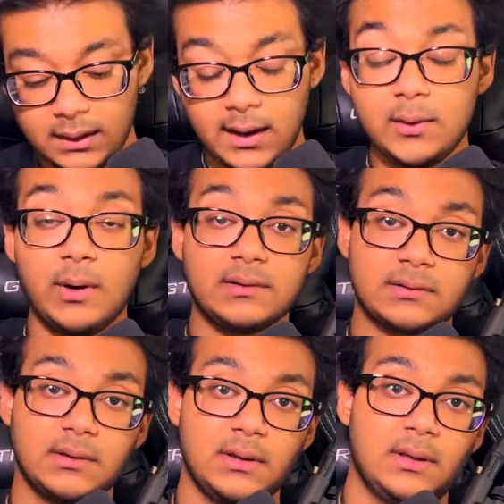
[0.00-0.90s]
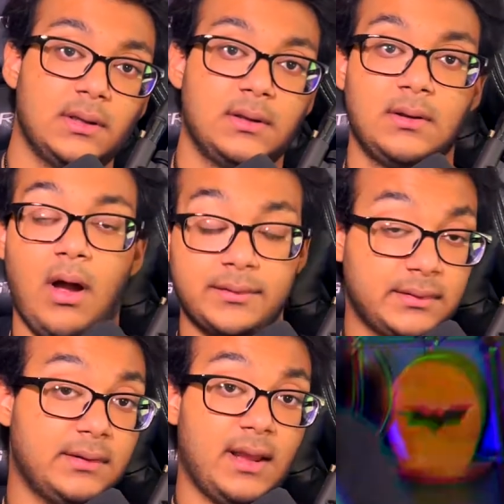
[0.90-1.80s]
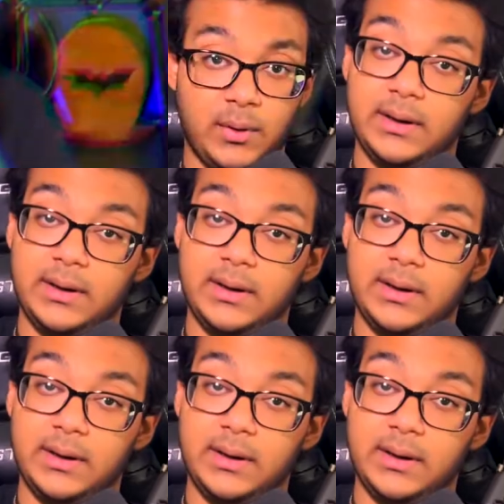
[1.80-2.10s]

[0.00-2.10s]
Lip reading: Anyways, on to the next point.